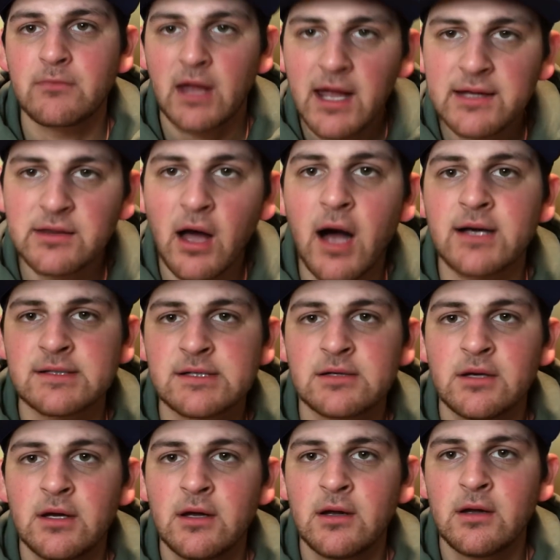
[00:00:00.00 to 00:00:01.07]
It does.
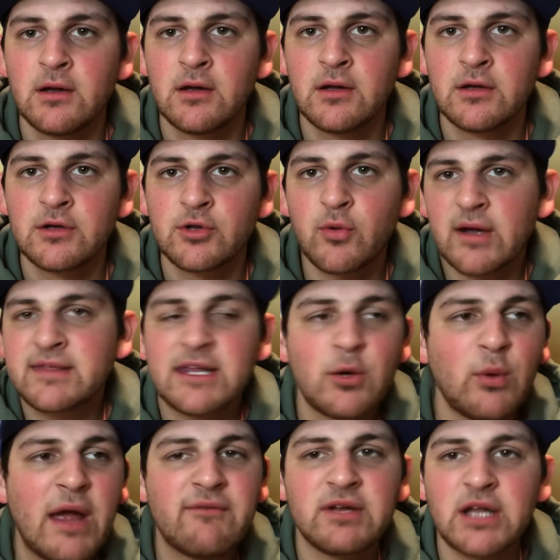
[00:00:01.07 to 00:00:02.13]
Do I think
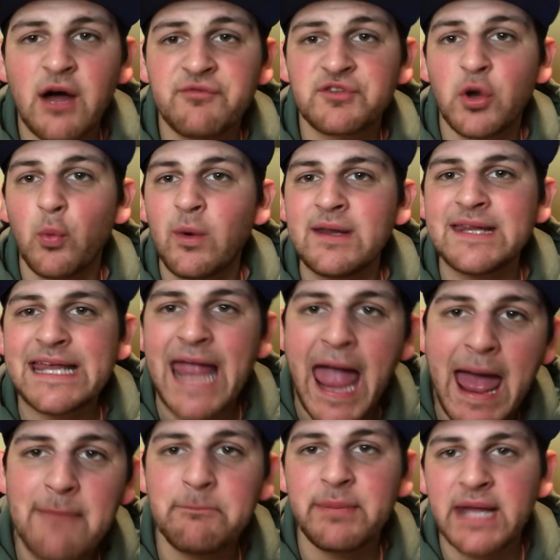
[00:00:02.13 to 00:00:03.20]
we have enough to win the
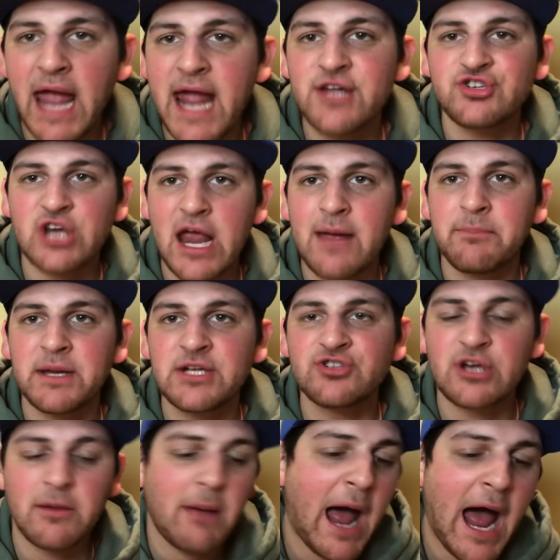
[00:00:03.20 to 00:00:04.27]
NBA championship?